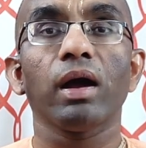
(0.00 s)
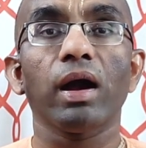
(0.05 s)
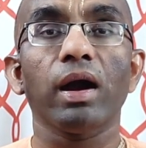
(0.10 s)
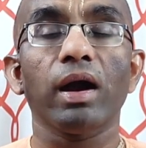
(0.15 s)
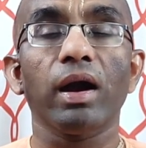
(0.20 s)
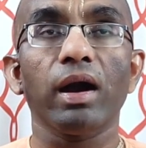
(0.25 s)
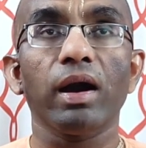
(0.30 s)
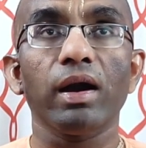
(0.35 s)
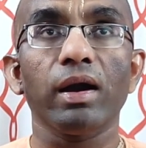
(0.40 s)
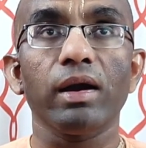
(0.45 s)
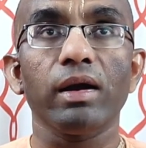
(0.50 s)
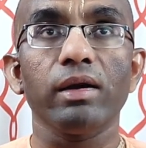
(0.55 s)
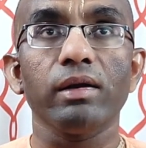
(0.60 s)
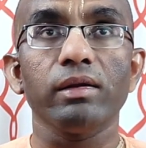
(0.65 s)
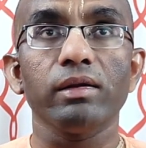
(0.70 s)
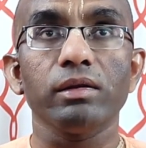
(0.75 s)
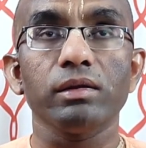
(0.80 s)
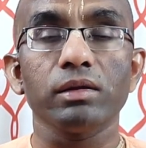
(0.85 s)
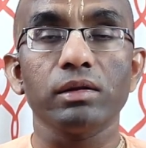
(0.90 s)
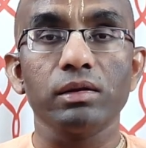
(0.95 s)

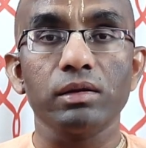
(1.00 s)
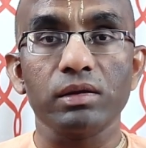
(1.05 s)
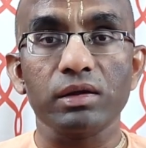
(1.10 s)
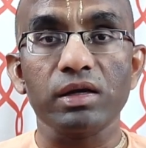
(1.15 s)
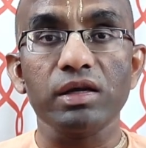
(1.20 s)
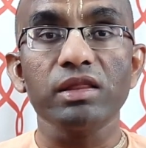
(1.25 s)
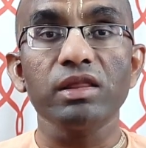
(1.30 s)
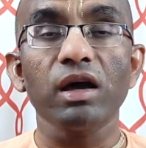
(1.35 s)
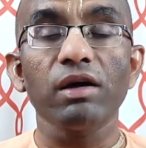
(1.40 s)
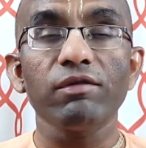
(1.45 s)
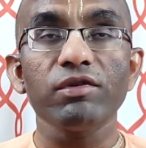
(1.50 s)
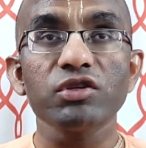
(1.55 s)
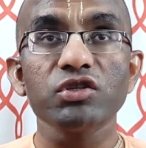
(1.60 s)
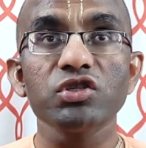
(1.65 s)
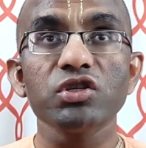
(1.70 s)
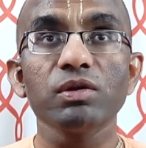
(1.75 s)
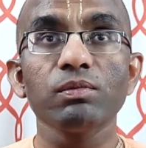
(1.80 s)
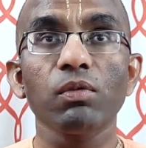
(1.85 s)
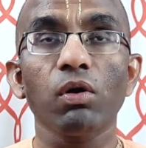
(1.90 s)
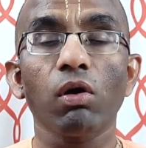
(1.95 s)
and Gita
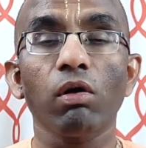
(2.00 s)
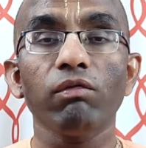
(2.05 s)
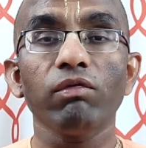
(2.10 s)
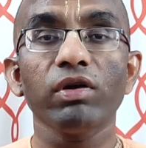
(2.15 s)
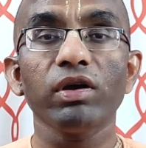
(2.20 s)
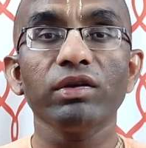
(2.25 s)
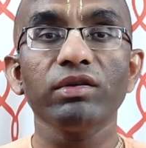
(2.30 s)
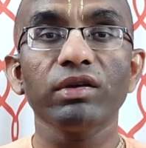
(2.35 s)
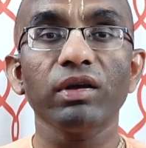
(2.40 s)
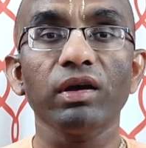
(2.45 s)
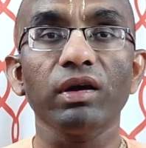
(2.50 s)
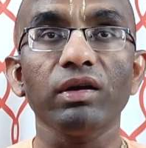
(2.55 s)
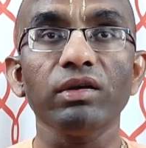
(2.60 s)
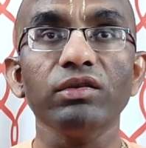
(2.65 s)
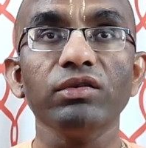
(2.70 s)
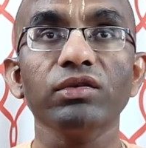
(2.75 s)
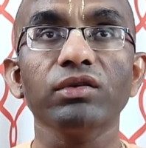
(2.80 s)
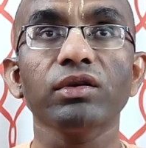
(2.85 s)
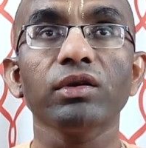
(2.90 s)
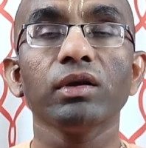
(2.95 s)
wisdom offers
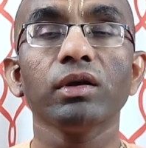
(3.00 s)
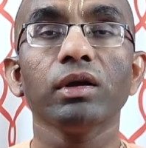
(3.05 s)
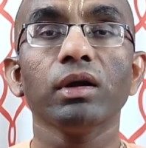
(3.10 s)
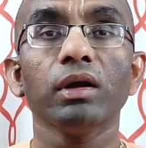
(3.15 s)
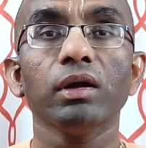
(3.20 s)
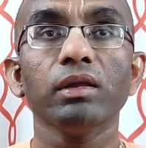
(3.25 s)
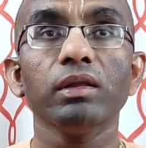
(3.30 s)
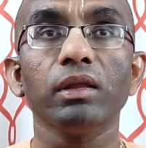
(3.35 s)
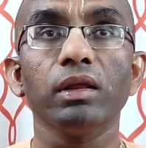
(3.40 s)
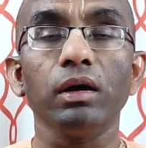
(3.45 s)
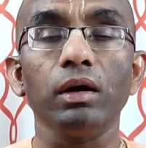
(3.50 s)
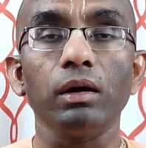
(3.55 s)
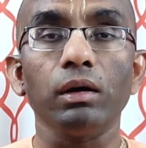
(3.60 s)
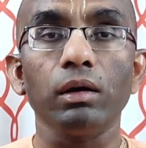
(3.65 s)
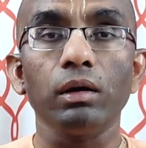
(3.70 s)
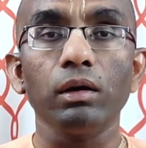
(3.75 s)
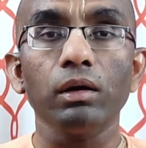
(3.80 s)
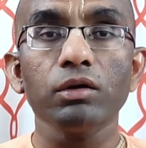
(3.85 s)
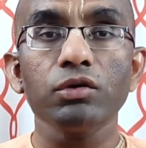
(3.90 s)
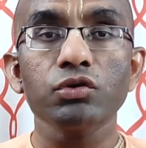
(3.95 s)
us
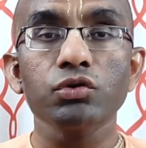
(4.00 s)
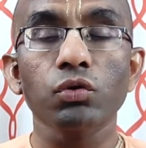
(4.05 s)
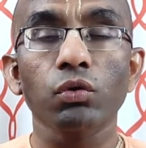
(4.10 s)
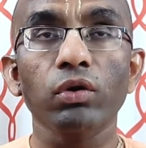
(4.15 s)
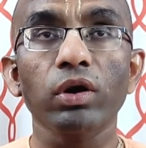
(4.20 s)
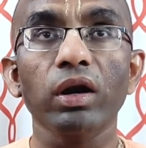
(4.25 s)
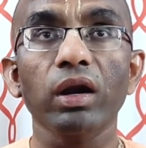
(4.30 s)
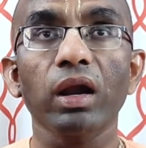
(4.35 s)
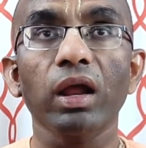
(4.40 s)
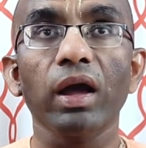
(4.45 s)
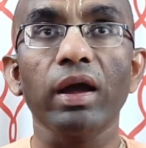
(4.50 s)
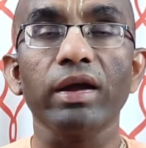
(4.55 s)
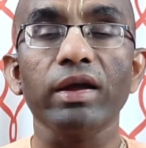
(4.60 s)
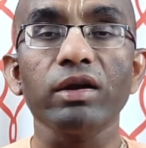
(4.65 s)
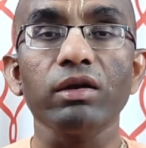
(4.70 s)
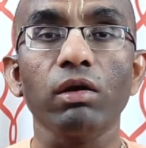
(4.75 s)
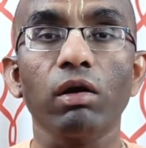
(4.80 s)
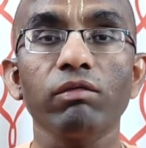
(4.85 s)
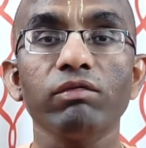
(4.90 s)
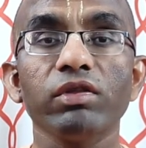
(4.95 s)
the
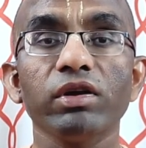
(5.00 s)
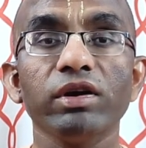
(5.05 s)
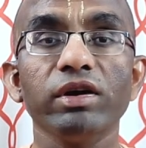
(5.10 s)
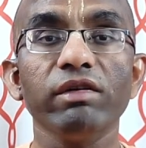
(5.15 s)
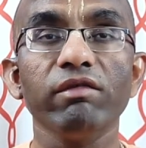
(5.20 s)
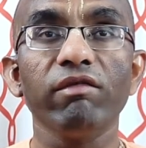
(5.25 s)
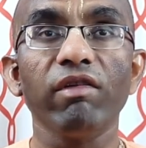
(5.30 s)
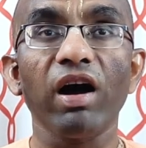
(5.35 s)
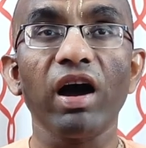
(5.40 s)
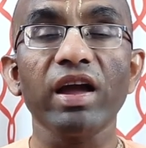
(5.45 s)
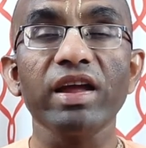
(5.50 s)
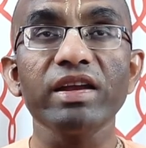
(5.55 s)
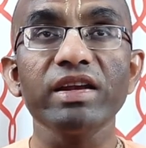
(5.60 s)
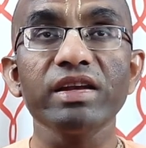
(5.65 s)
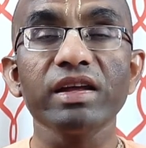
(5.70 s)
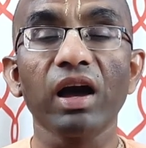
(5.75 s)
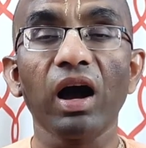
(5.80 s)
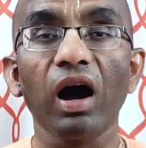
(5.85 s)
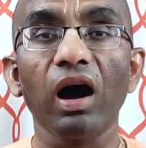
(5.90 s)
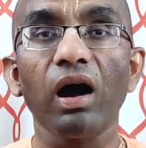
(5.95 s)
storyline of the
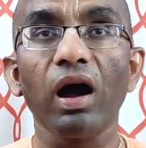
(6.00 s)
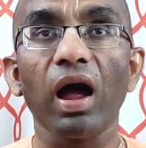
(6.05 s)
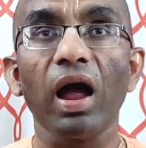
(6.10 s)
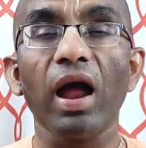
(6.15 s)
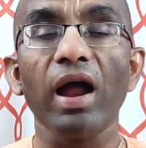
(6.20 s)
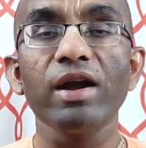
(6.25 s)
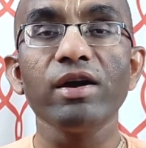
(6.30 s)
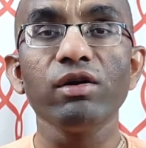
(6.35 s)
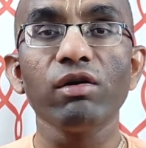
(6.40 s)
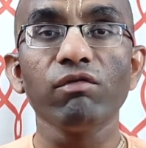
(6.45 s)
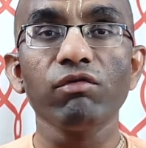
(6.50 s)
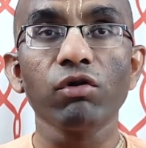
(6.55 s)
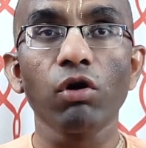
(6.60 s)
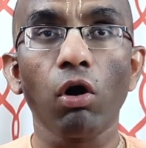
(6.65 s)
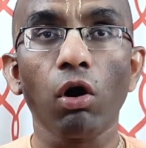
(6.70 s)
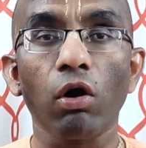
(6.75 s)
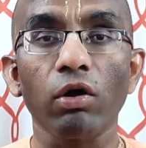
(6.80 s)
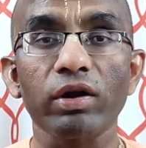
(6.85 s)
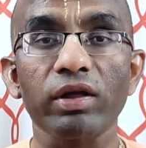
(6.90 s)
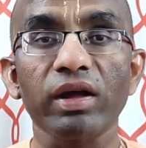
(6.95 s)
divine hand of
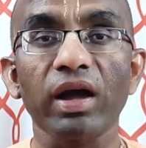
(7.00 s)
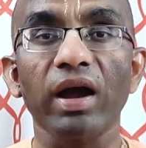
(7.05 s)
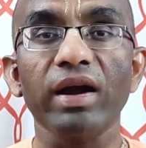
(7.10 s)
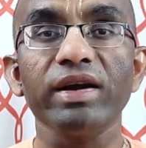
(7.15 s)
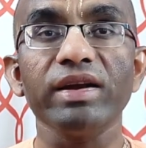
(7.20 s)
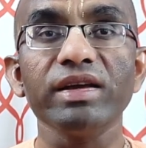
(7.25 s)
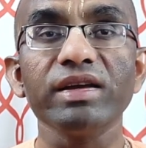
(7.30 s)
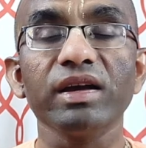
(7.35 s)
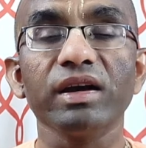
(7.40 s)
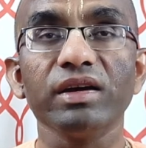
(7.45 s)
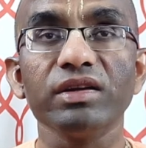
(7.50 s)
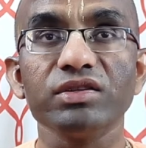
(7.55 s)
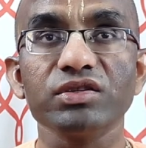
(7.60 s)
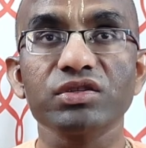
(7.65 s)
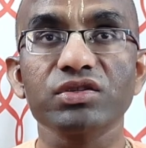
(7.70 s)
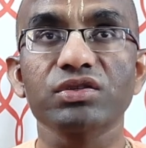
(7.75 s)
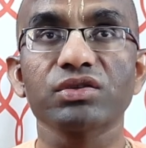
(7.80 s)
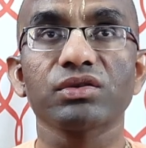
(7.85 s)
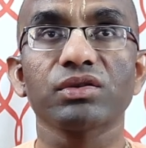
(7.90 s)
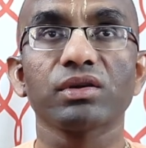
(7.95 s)
God guiding
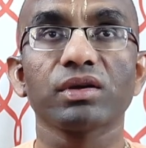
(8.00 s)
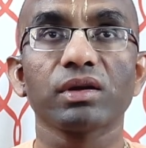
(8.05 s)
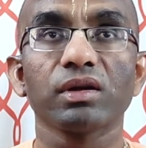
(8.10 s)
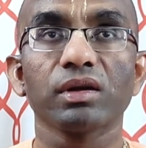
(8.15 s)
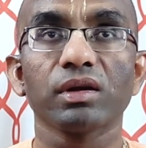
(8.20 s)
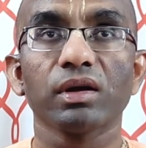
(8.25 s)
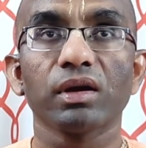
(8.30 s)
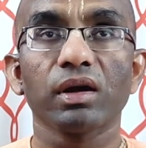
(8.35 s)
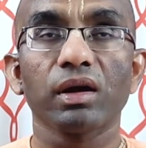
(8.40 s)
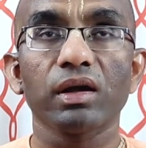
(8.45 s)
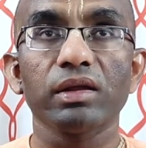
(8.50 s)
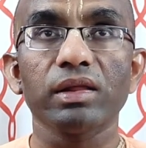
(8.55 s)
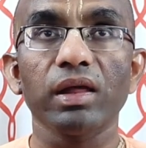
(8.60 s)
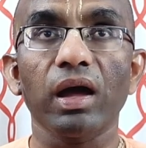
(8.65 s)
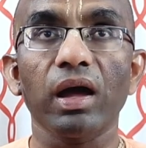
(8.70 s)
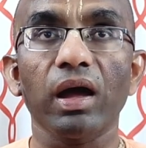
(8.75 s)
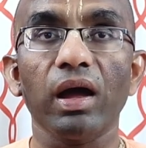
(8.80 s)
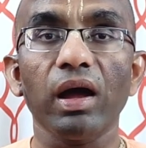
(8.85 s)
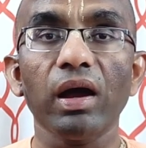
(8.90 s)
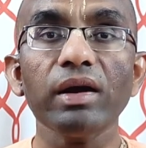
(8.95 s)
us,
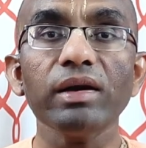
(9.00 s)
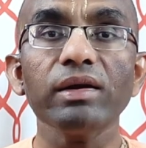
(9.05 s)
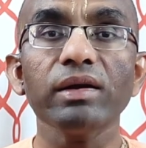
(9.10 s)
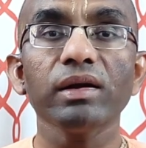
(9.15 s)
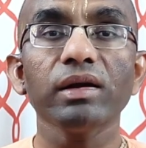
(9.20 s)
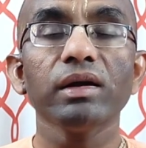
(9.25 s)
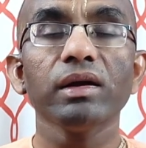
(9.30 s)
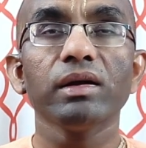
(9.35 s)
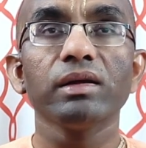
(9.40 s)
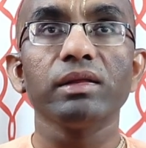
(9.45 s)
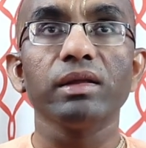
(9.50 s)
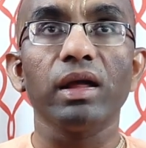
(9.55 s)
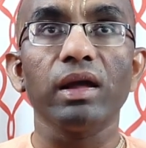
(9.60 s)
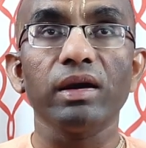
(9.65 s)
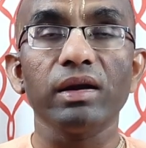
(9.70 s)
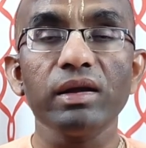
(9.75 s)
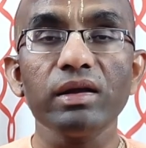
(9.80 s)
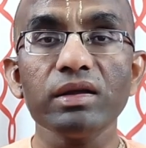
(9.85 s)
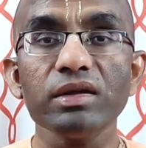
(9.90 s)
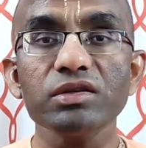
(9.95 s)
that
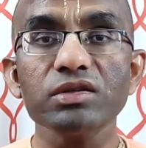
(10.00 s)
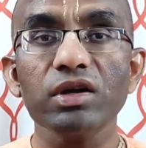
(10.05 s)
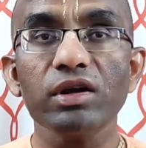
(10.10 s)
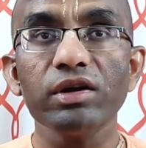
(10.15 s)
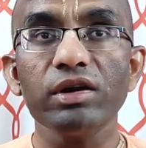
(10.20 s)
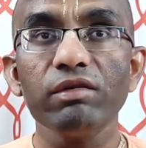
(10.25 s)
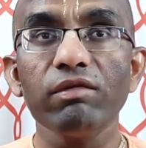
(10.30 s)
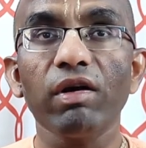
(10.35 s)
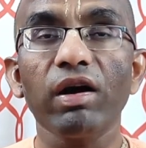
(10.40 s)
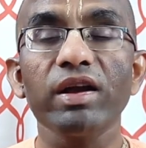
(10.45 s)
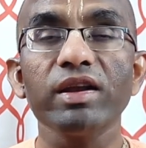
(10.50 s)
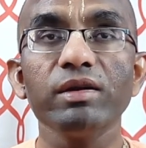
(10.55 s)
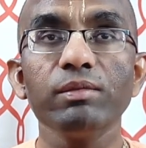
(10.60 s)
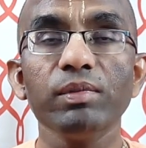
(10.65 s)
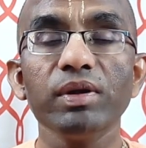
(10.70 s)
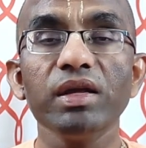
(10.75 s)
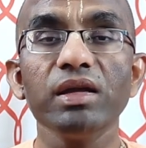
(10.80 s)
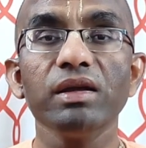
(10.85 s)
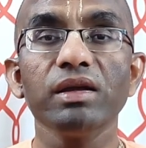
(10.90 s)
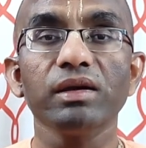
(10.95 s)
there is a divine
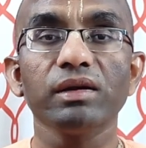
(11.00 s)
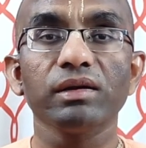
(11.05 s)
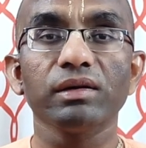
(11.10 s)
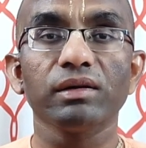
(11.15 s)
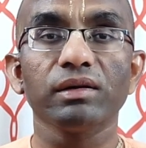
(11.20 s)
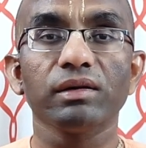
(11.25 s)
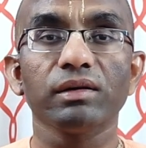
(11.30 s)
being,